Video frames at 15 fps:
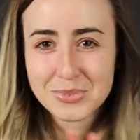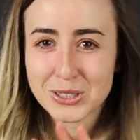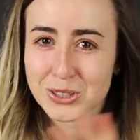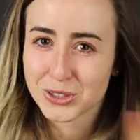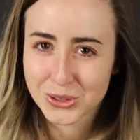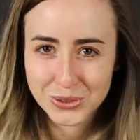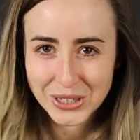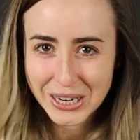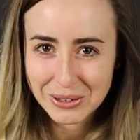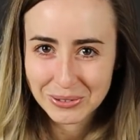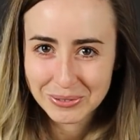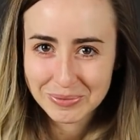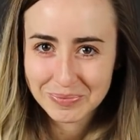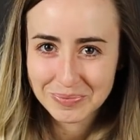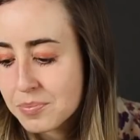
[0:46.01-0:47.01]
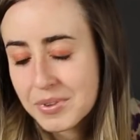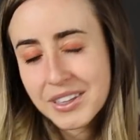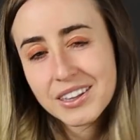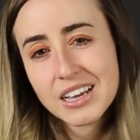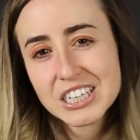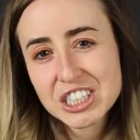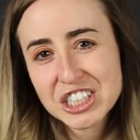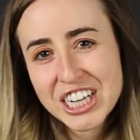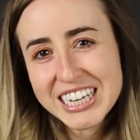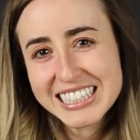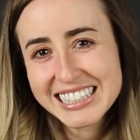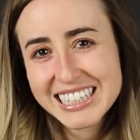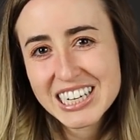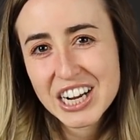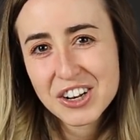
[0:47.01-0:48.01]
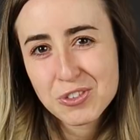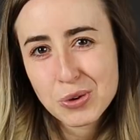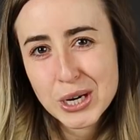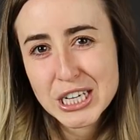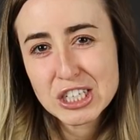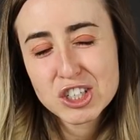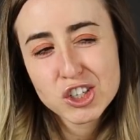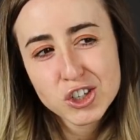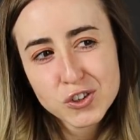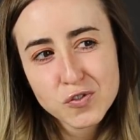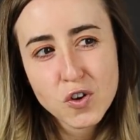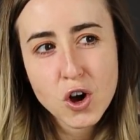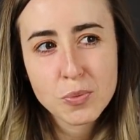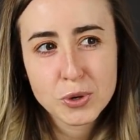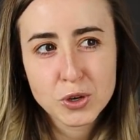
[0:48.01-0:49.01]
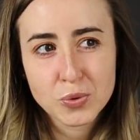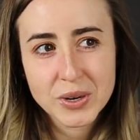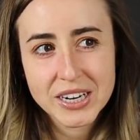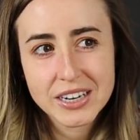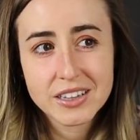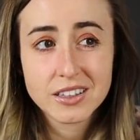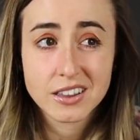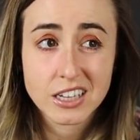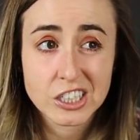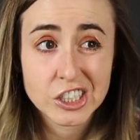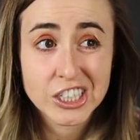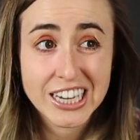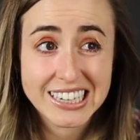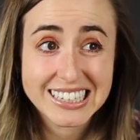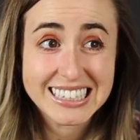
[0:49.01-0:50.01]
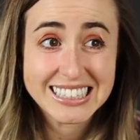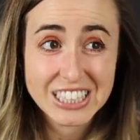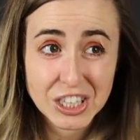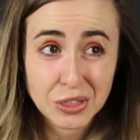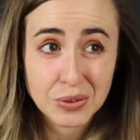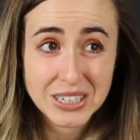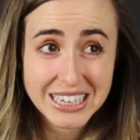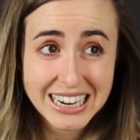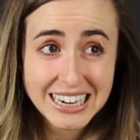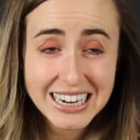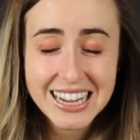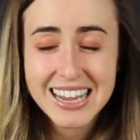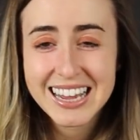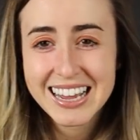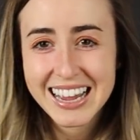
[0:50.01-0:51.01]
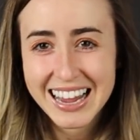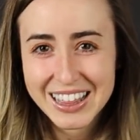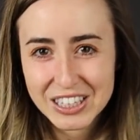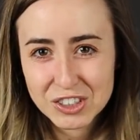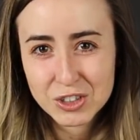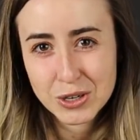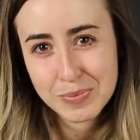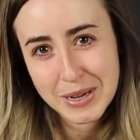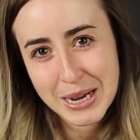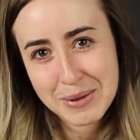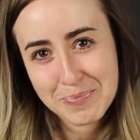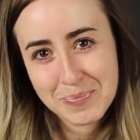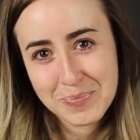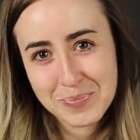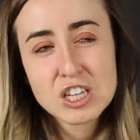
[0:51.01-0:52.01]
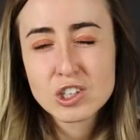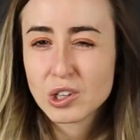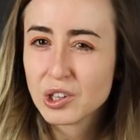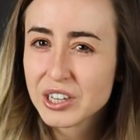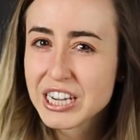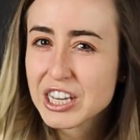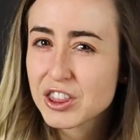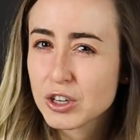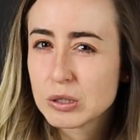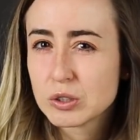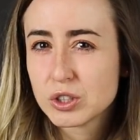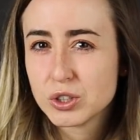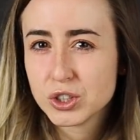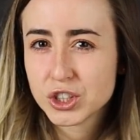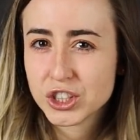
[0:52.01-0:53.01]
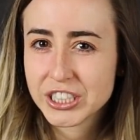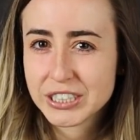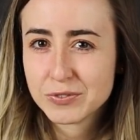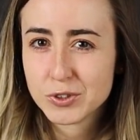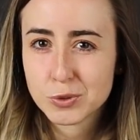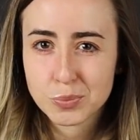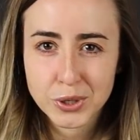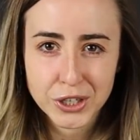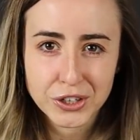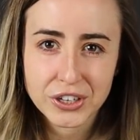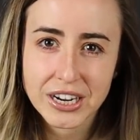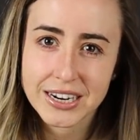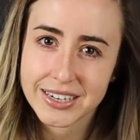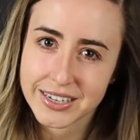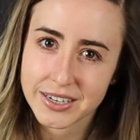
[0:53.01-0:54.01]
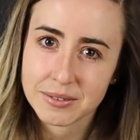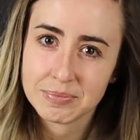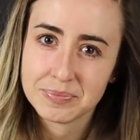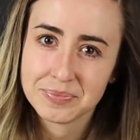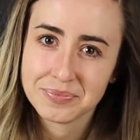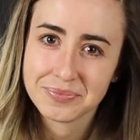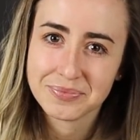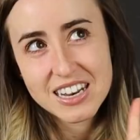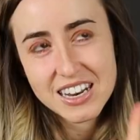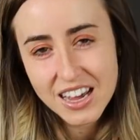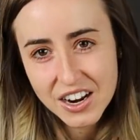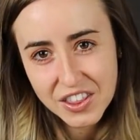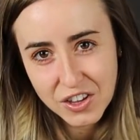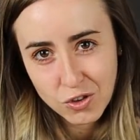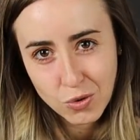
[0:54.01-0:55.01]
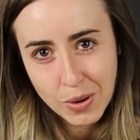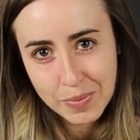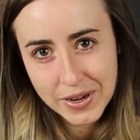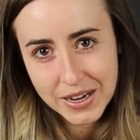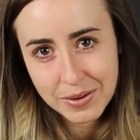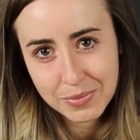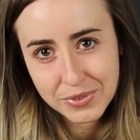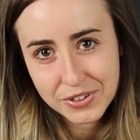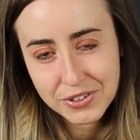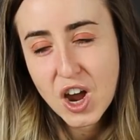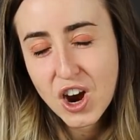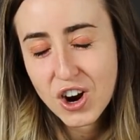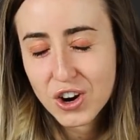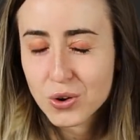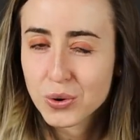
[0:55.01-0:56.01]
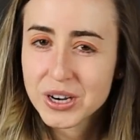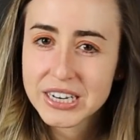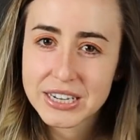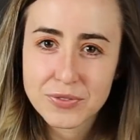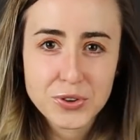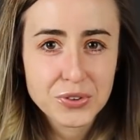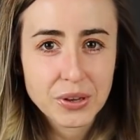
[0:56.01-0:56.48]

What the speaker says: Sold out. But the Logitech C920 should fall between the Logitech C310 and the Streamcam. So looking at those two should give you a pretty good idea. None of these webcams are going to give you